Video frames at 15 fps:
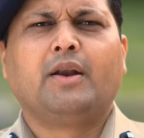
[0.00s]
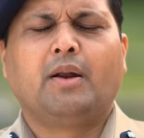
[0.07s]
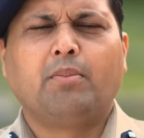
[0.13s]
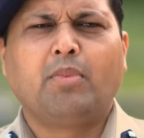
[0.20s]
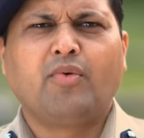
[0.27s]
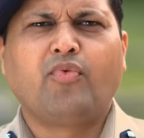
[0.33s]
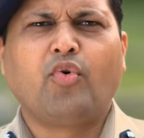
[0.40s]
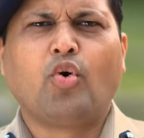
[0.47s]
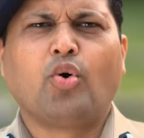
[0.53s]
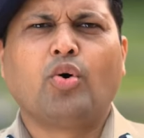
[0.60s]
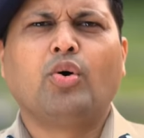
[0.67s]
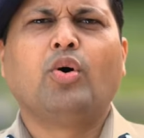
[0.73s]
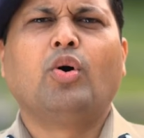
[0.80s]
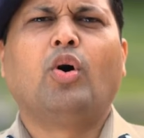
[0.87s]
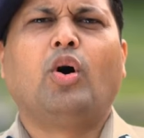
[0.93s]
Number four,
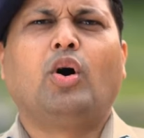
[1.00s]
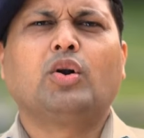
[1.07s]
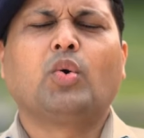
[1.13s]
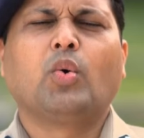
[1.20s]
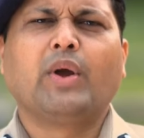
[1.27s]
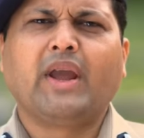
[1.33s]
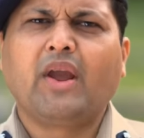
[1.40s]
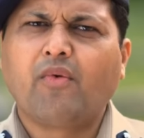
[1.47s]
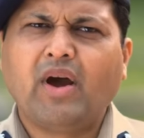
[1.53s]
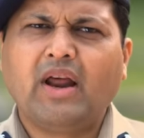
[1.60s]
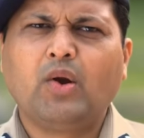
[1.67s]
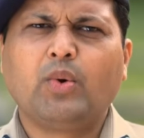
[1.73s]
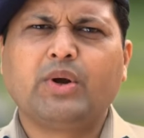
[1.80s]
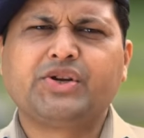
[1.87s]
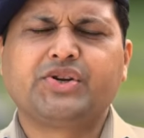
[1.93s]
ongoing
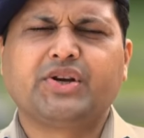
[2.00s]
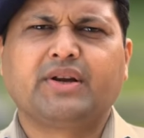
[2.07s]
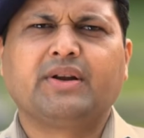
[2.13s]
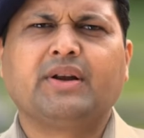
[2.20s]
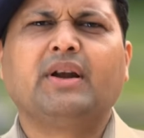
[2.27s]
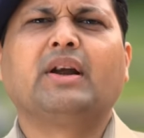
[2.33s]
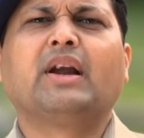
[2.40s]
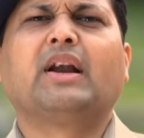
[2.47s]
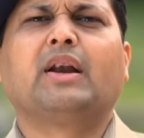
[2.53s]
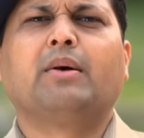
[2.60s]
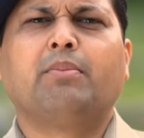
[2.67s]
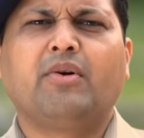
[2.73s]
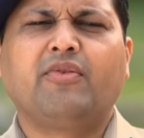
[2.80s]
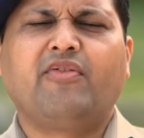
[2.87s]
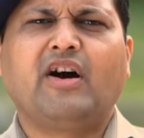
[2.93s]
evaluation. And
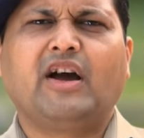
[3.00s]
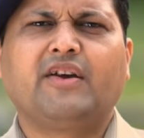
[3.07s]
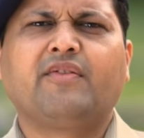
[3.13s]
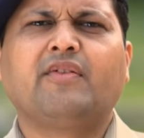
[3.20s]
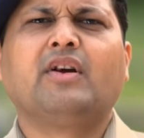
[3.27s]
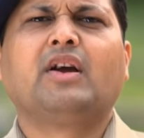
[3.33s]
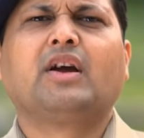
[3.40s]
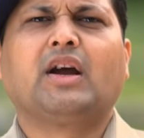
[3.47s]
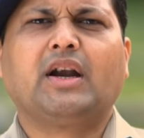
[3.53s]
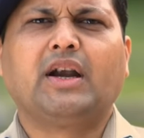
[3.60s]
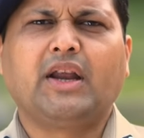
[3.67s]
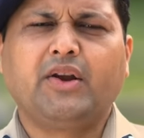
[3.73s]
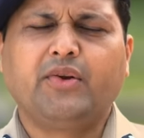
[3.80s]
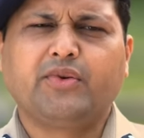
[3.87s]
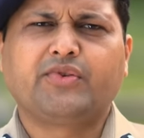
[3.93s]
number five,
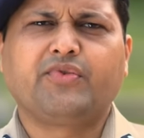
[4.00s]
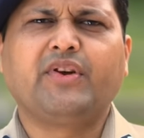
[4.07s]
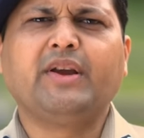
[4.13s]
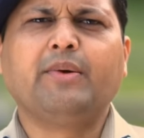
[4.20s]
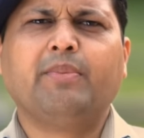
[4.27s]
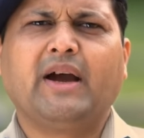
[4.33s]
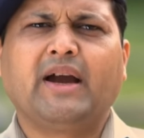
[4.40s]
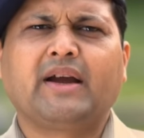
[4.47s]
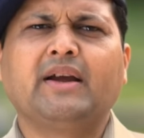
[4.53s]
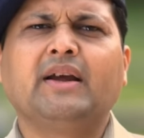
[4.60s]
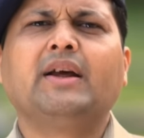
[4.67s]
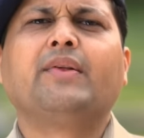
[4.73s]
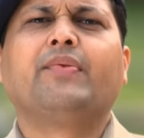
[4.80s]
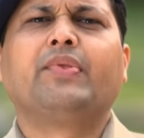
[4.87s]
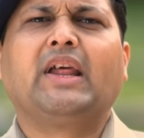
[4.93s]
continuous feedback
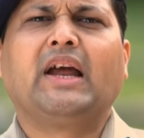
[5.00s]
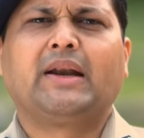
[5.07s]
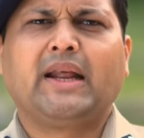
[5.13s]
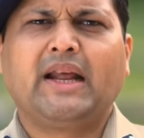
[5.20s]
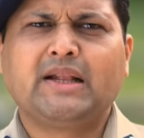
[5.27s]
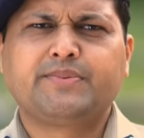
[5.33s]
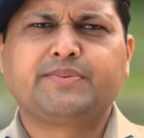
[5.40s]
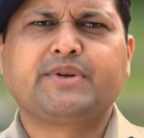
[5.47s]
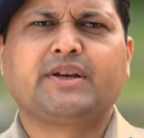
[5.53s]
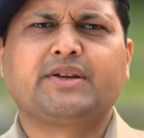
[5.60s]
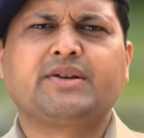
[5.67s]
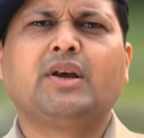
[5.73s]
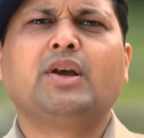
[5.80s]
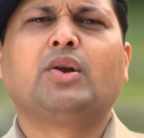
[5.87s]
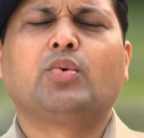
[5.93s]
that helps
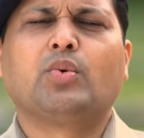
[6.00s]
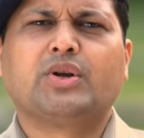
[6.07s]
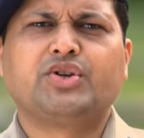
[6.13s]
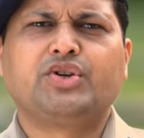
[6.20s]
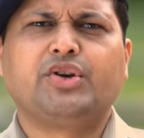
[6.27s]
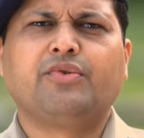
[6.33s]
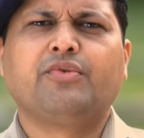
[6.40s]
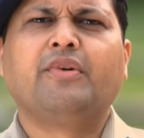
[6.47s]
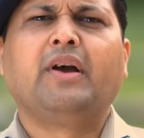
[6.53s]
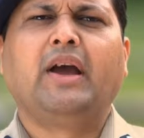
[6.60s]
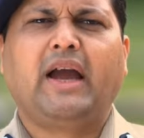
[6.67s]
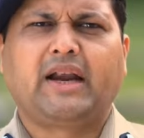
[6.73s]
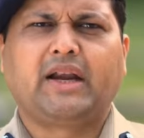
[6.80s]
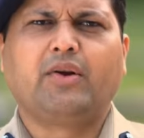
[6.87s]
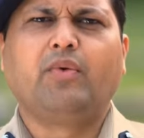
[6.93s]
us to achieve
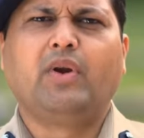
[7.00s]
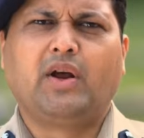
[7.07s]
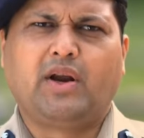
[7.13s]
active